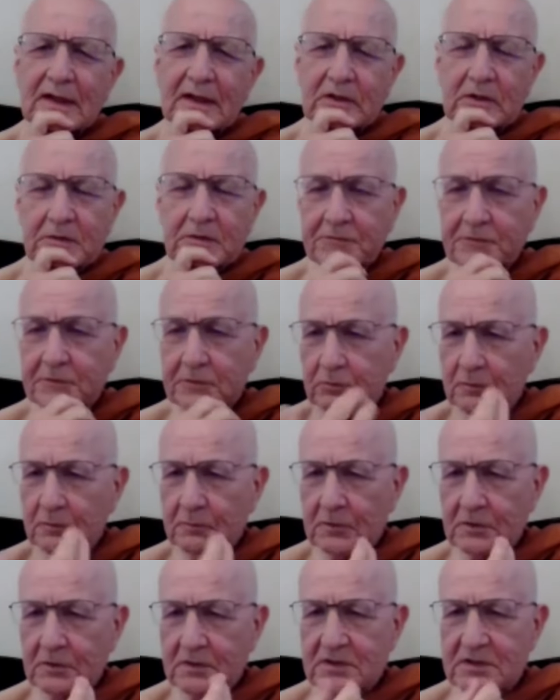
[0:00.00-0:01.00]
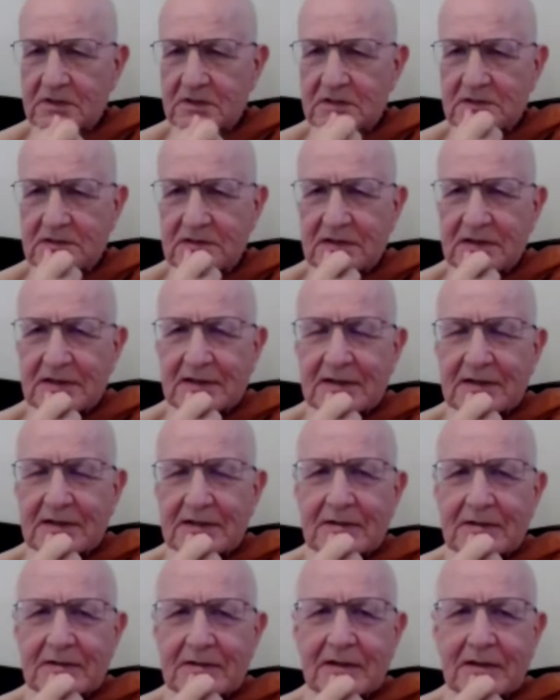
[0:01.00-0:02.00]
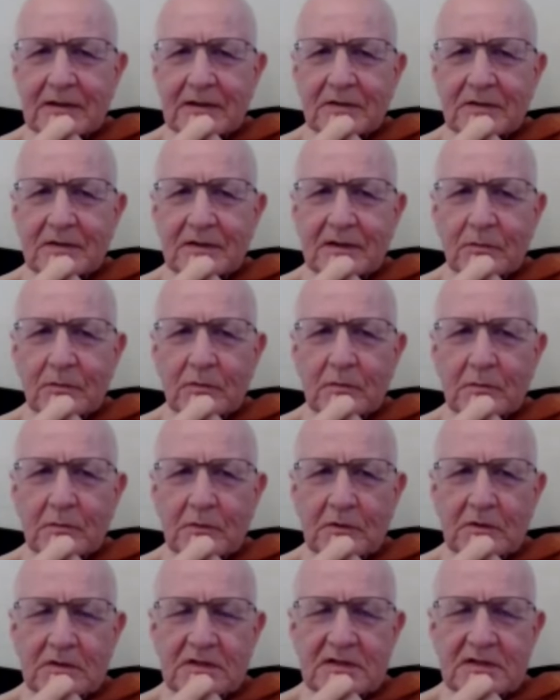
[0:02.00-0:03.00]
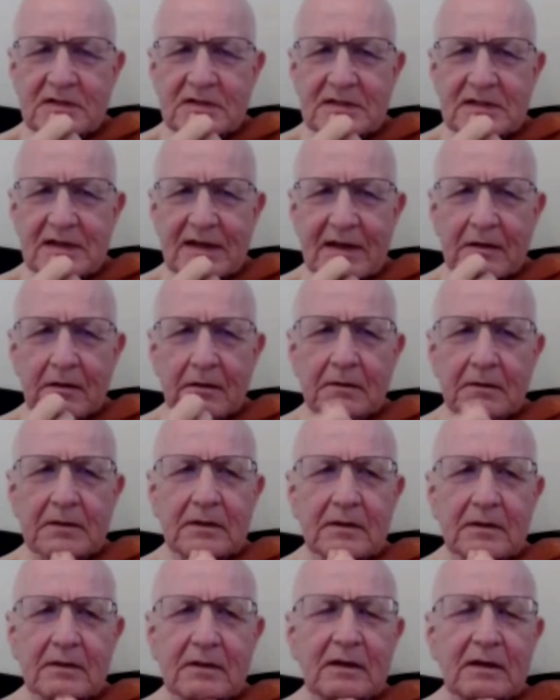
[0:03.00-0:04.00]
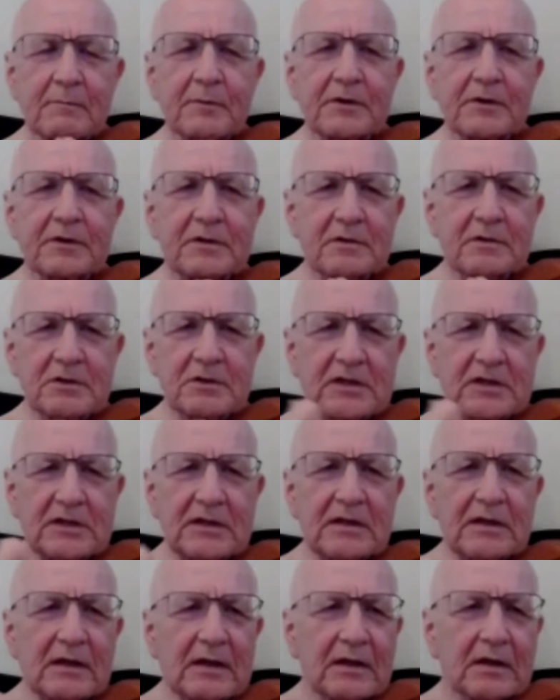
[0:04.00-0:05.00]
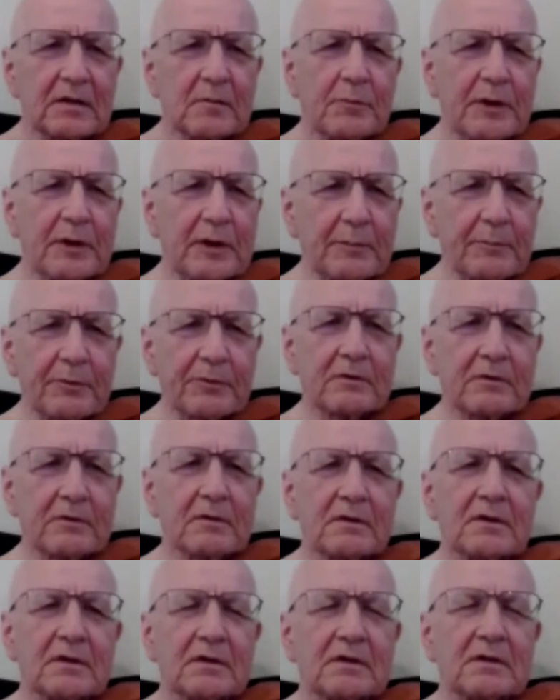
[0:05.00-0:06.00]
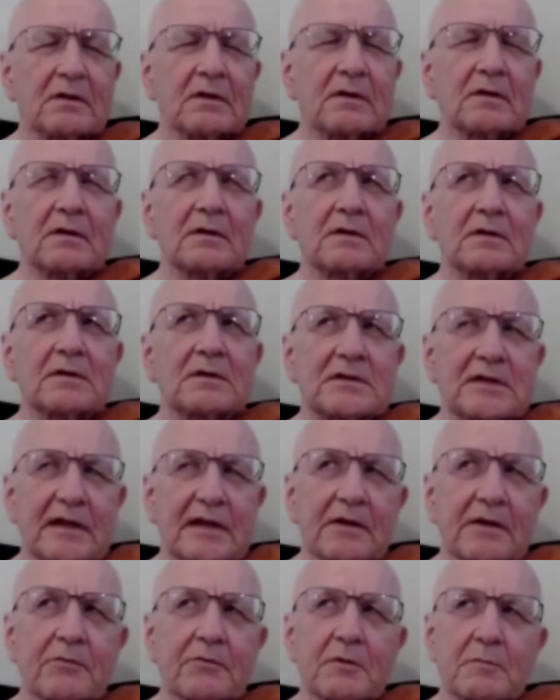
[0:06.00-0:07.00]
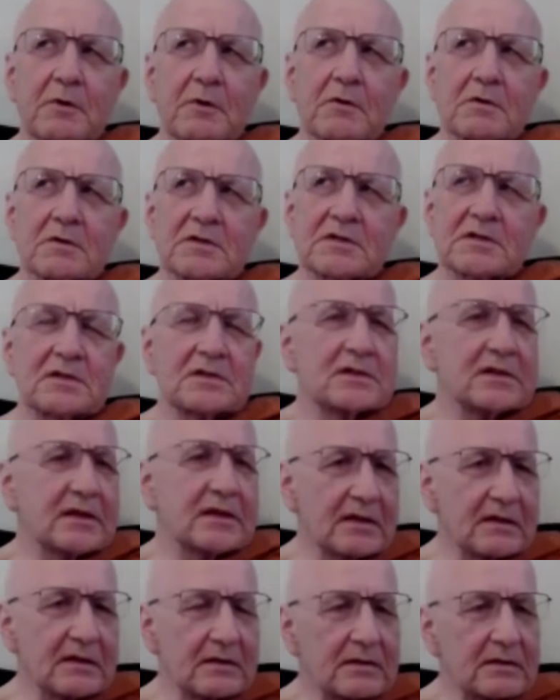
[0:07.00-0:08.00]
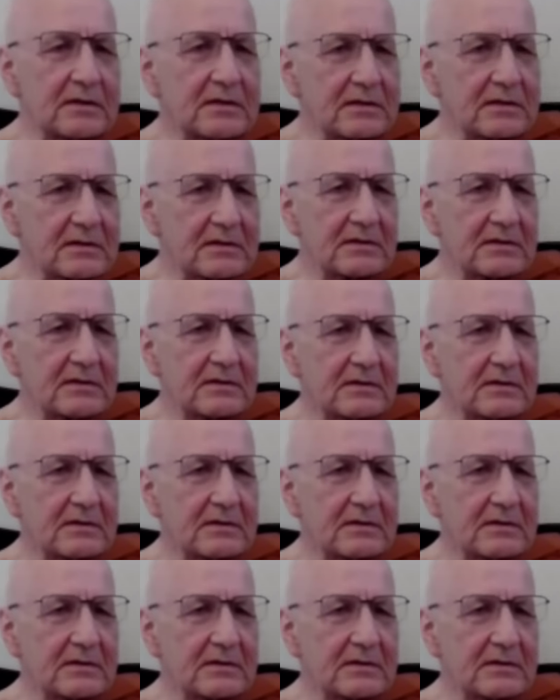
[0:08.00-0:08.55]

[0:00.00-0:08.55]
And you'll feel remorse. Now, remorse is a healthy thing, but usually people take remorse into guilt.